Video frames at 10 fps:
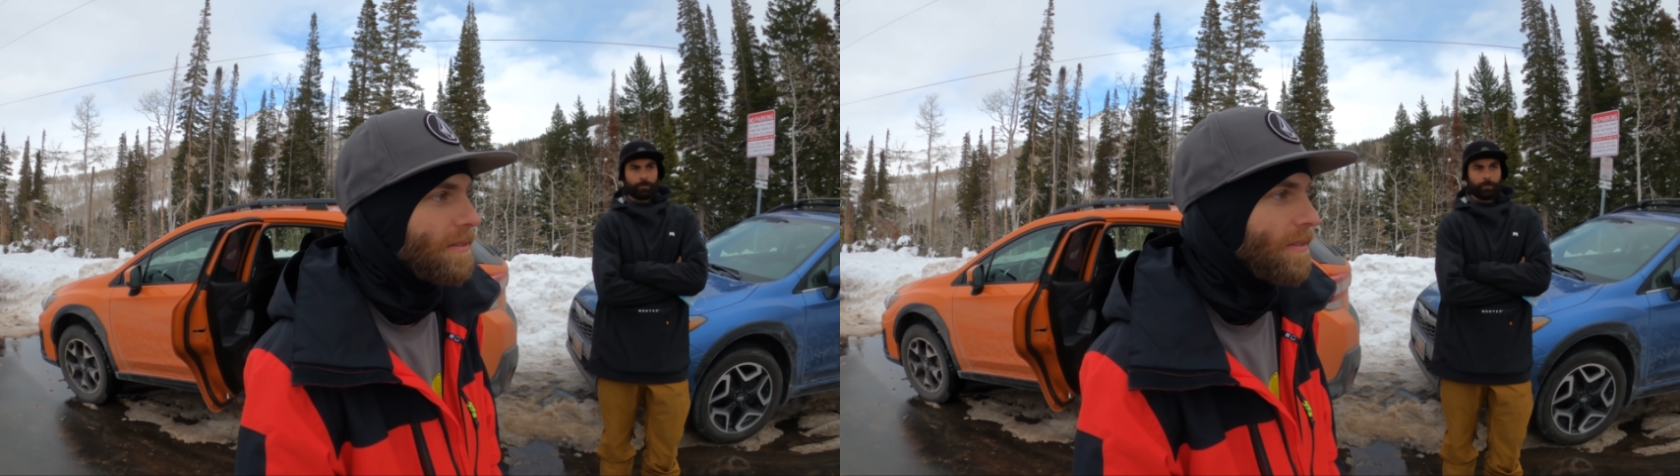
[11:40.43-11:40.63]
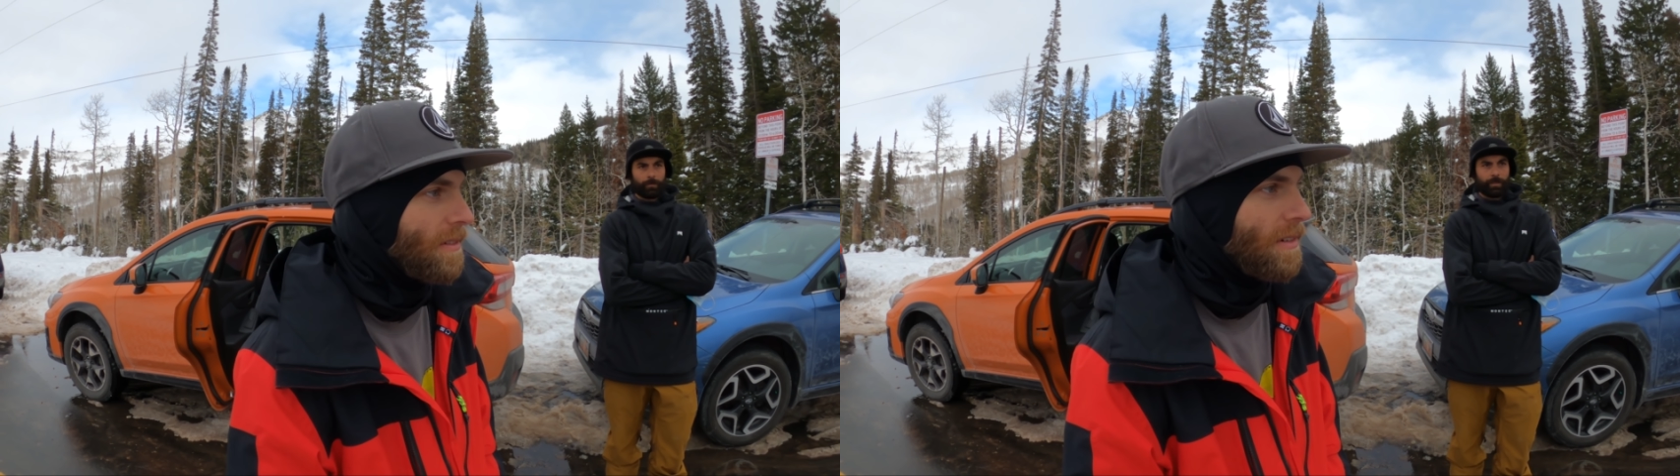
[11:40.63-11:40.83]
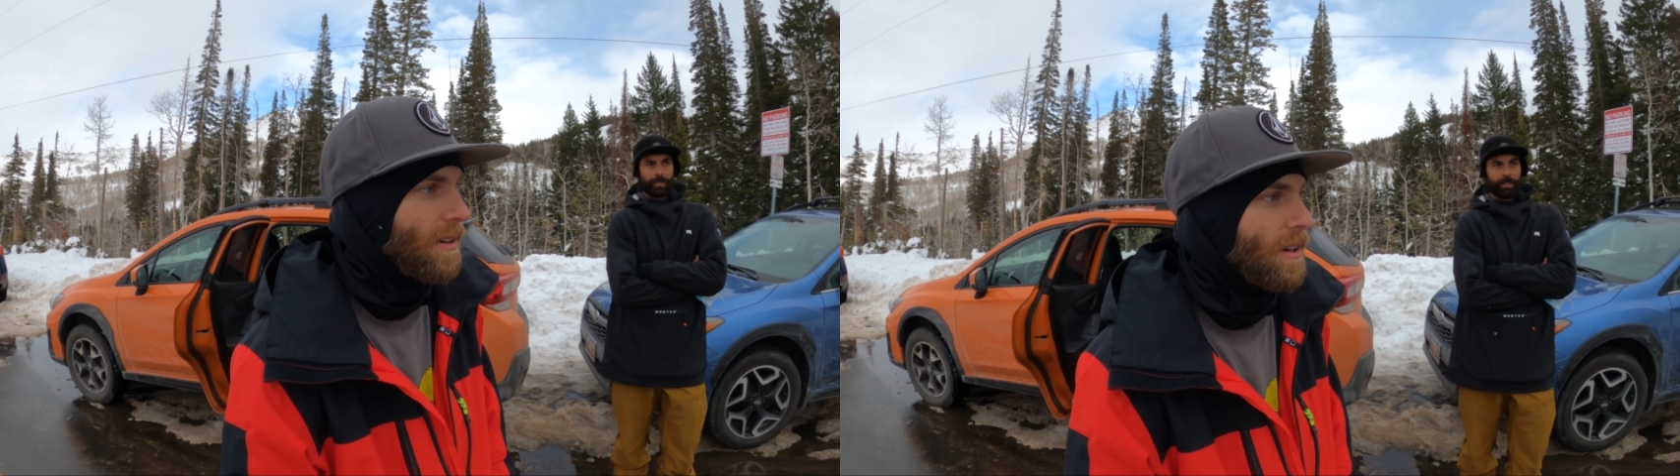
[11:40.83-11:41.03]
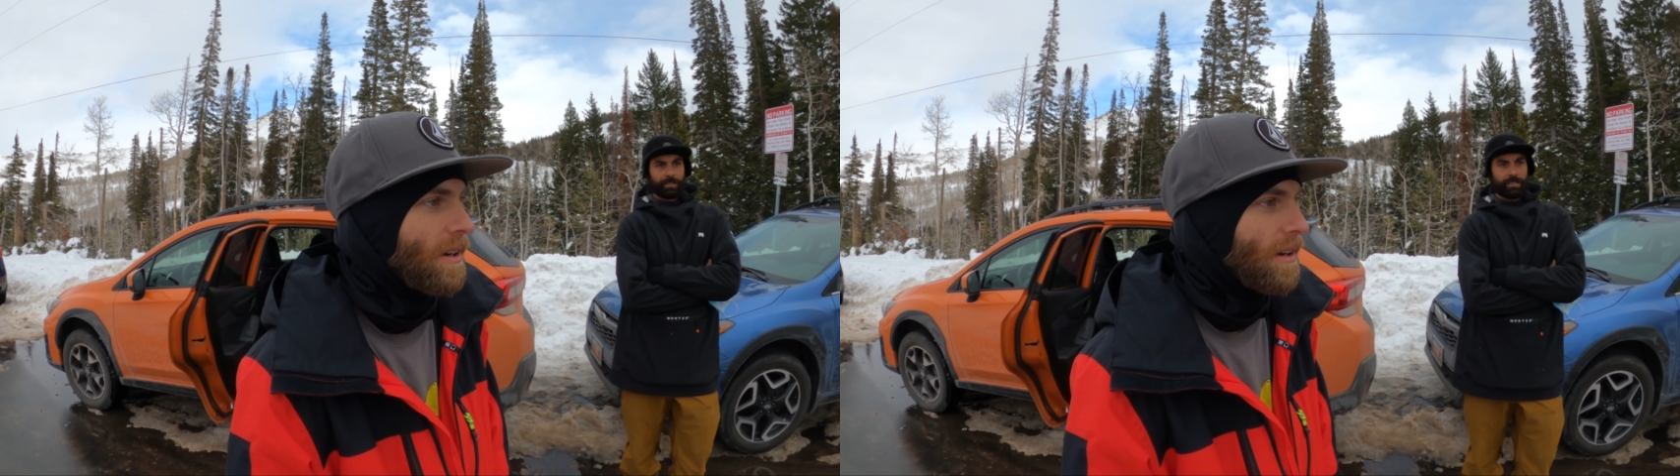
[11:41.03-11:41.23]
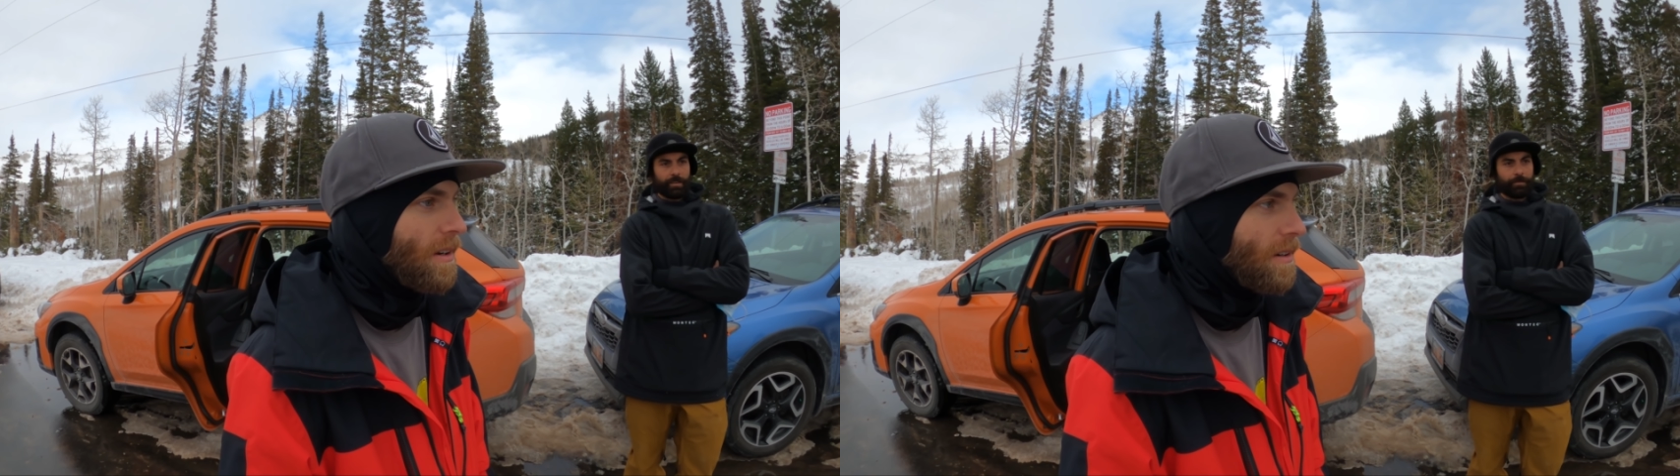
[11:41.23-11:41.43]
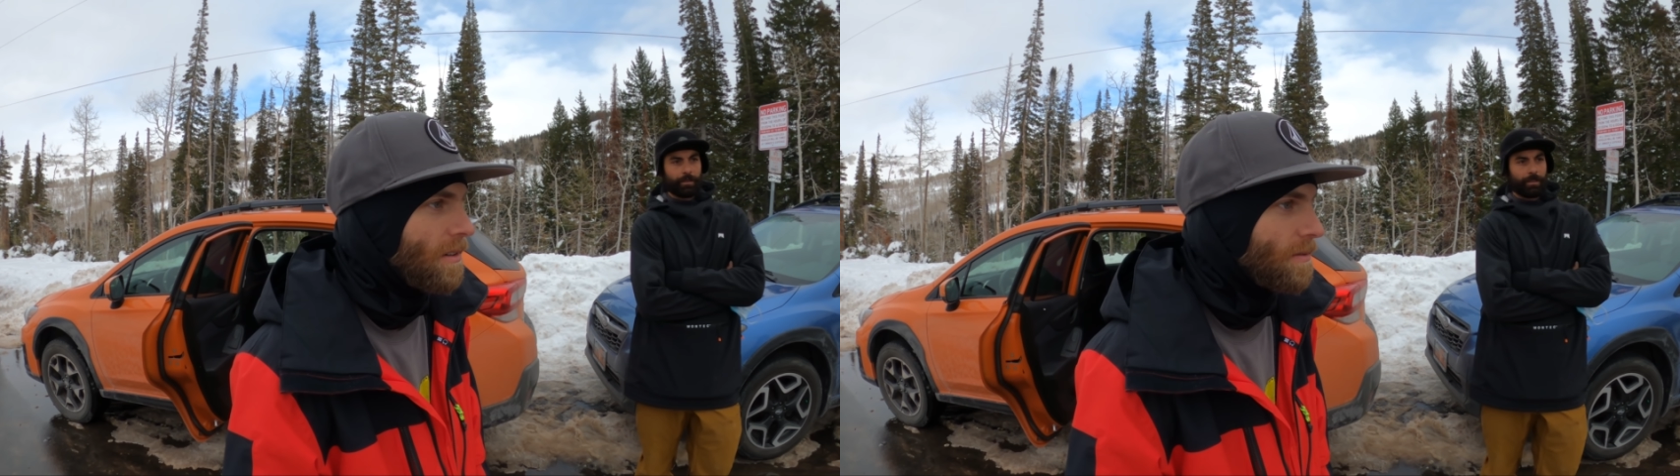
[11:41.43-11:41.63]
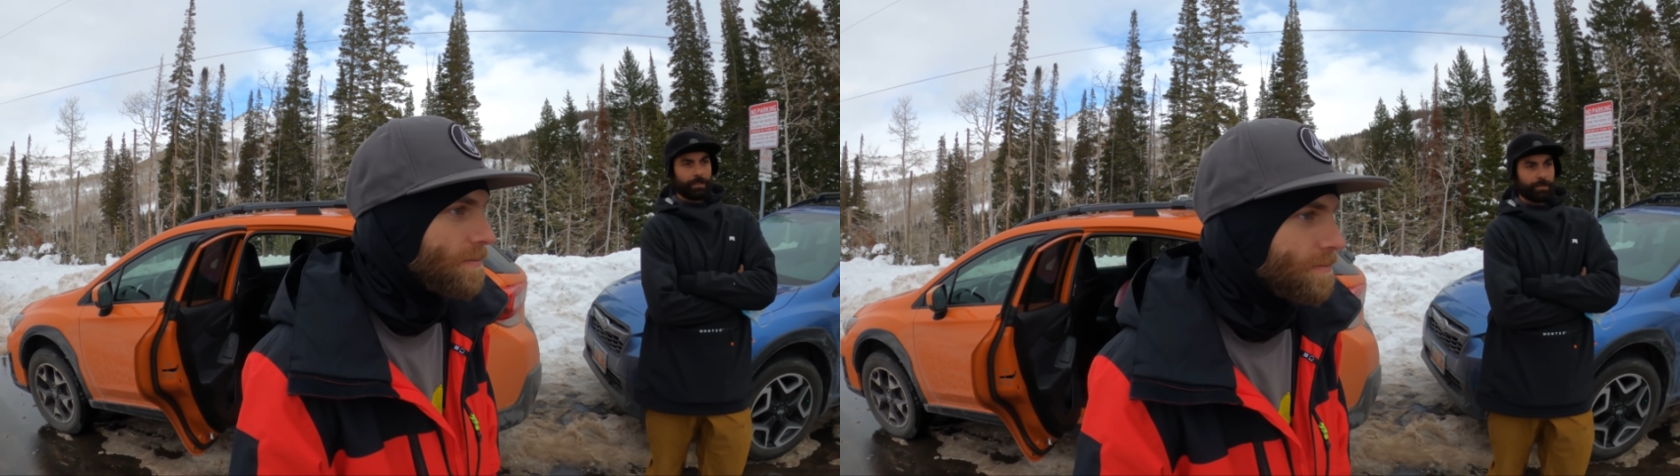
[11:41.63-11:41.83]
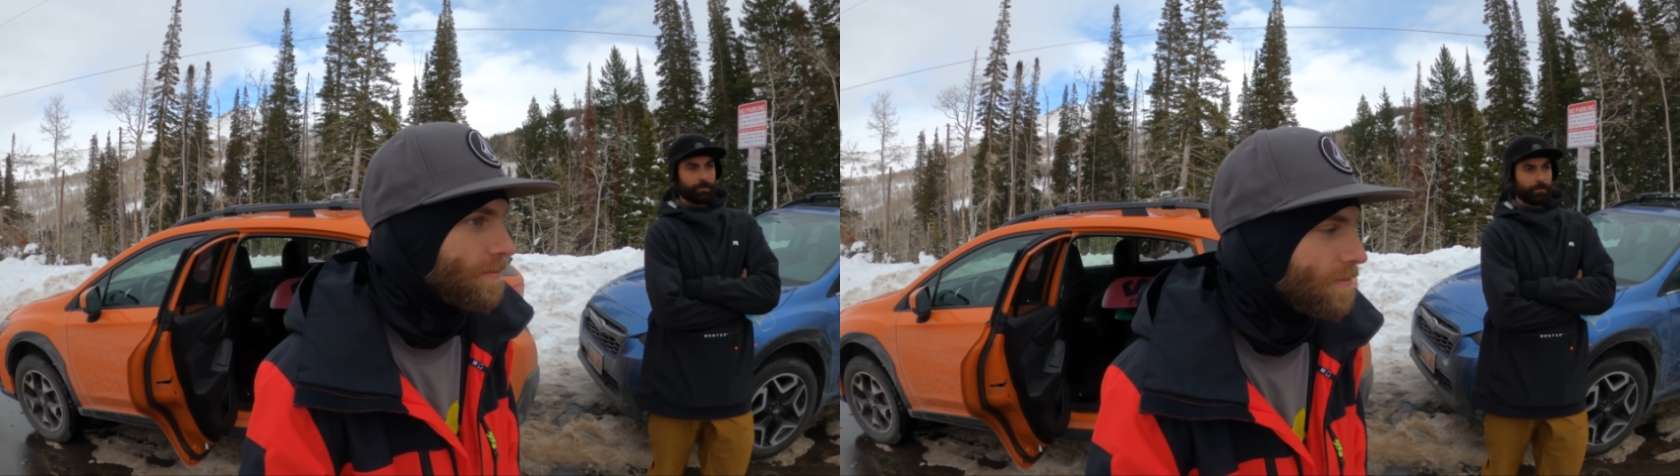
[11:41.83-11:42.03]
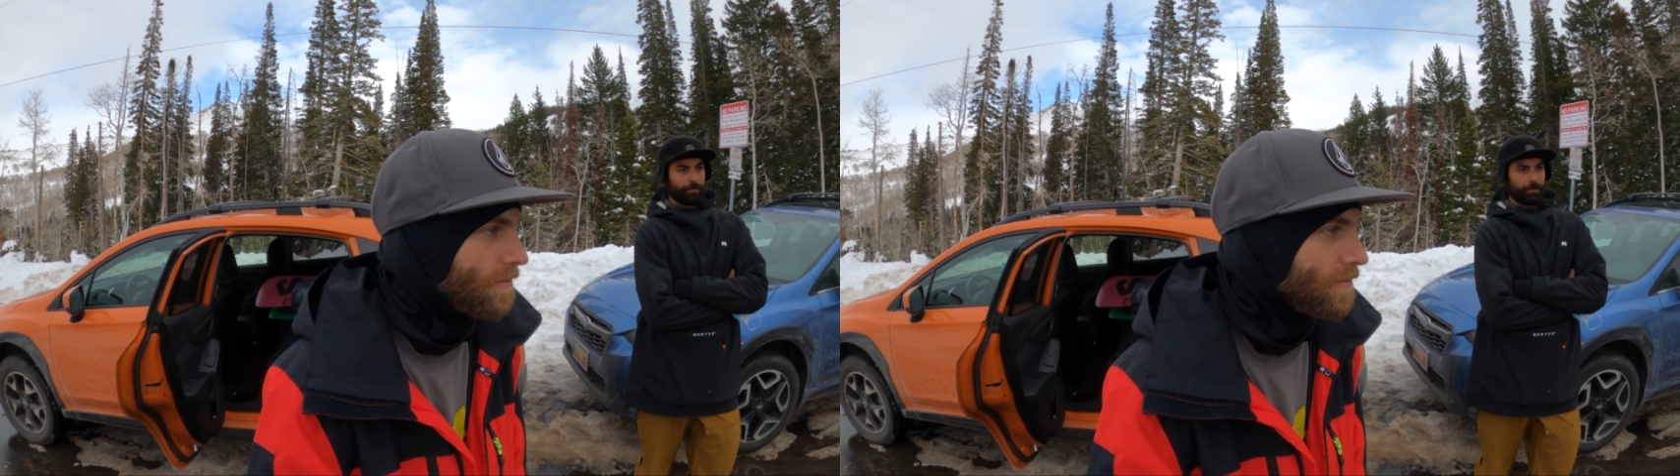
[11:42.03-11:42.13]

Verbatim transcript: Yeah, it's definitely